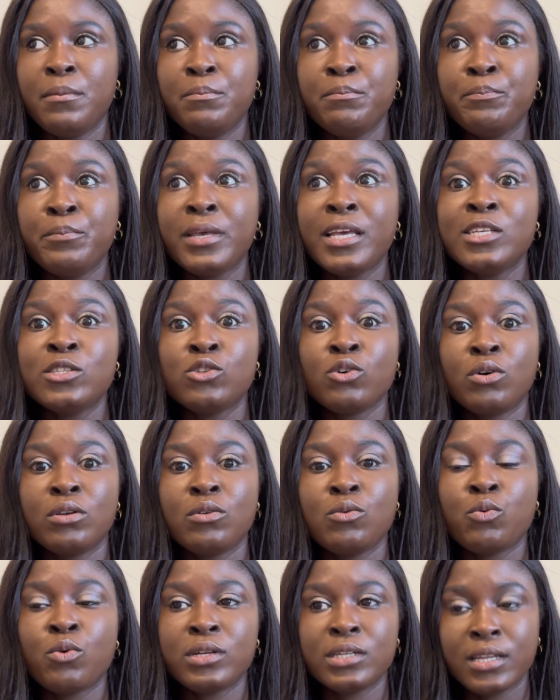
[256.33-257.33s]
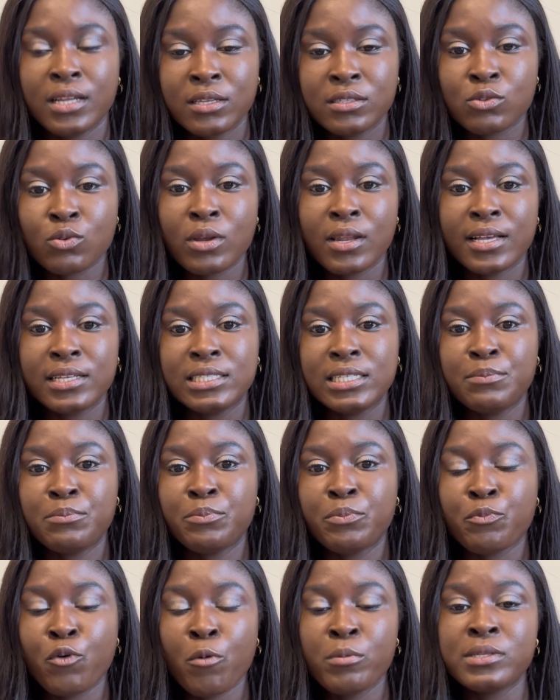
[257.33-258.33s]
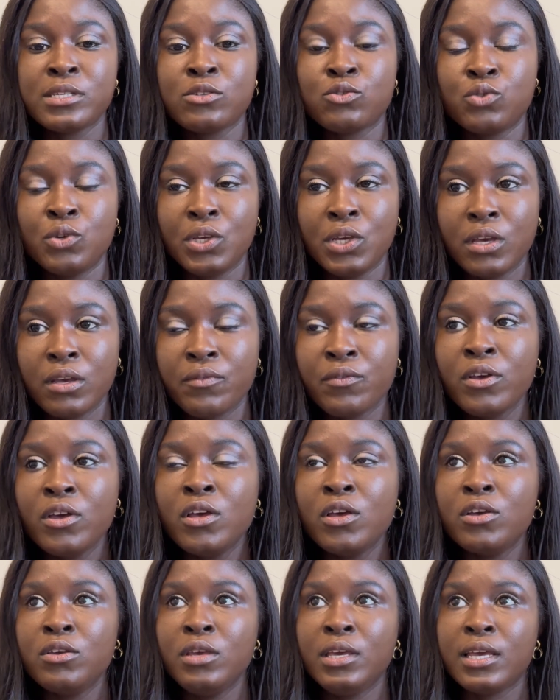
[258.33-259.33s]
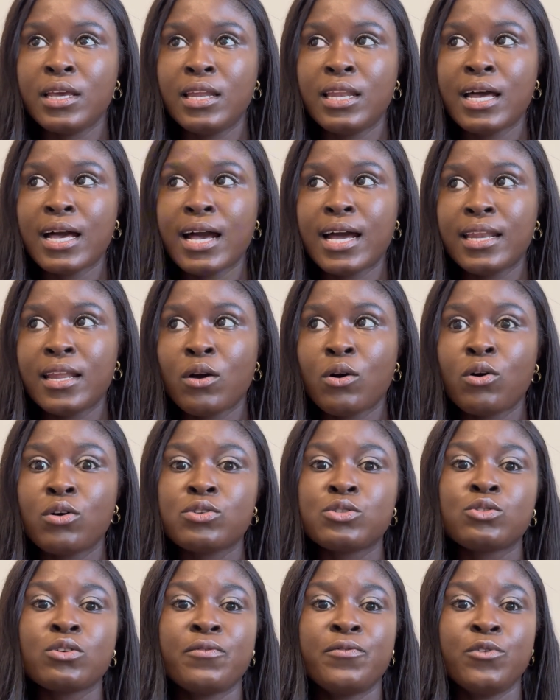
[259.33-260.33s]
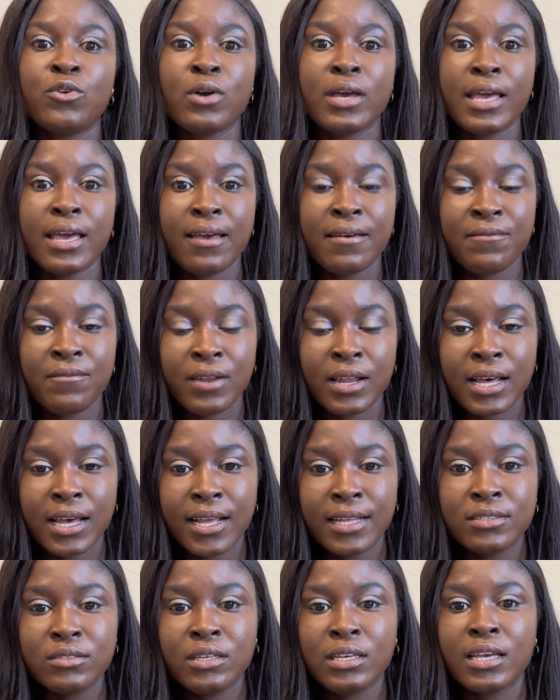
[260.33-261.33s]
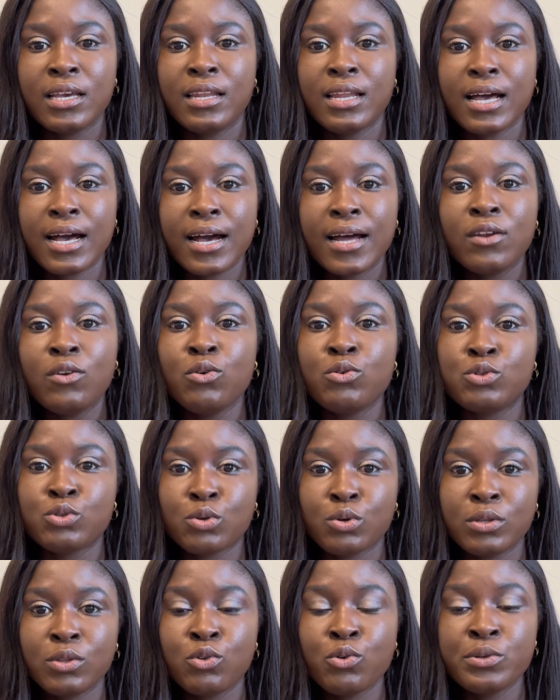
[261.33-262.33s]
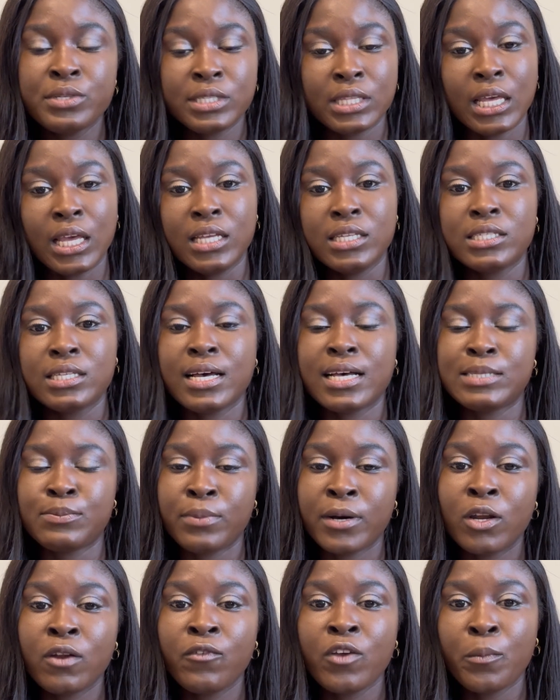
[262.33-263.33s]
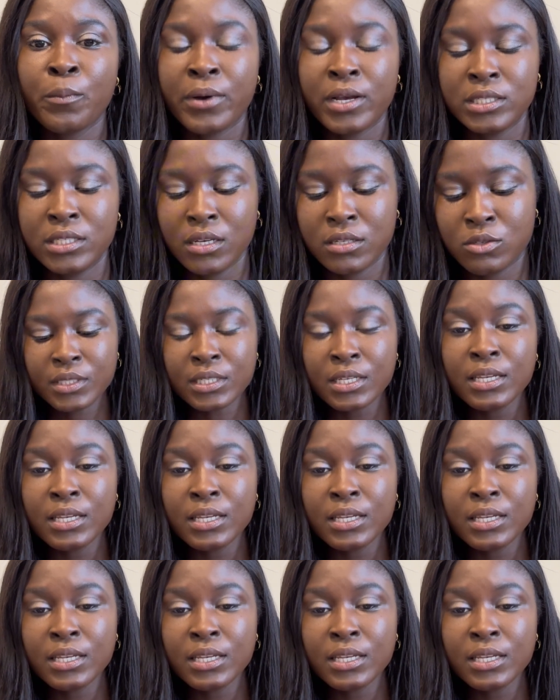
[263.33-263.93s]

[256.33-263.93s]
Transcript: based on what the scholarship promises to give, you can add the cost of your air flights. You can add those things as part of your budget.